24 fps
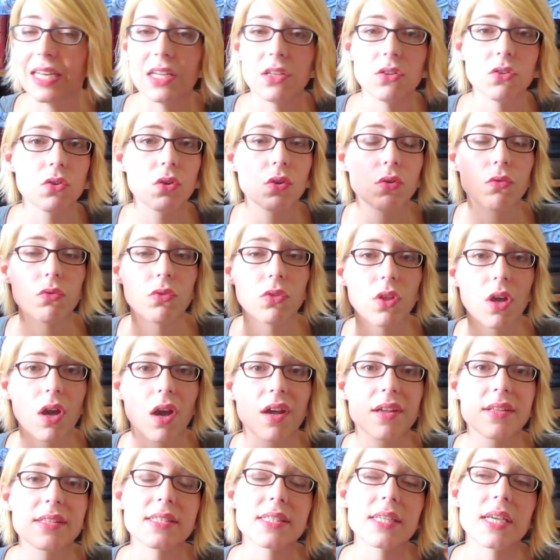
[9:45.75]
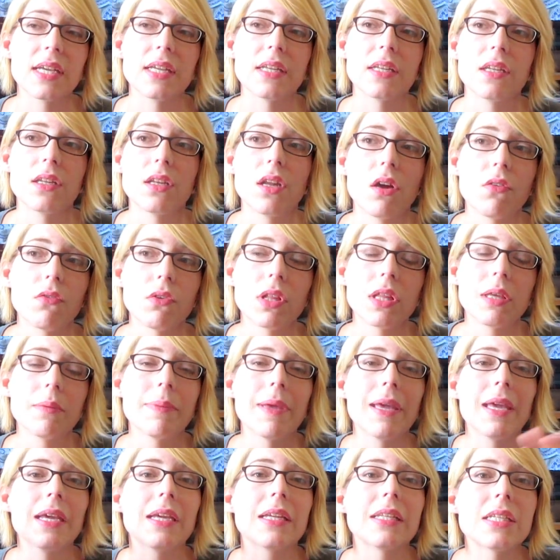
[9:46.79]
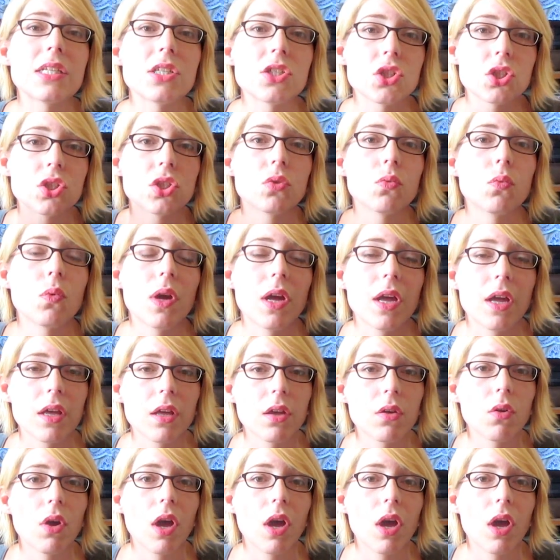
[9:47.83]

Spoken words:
in your own thoughts, and not really paying attention to what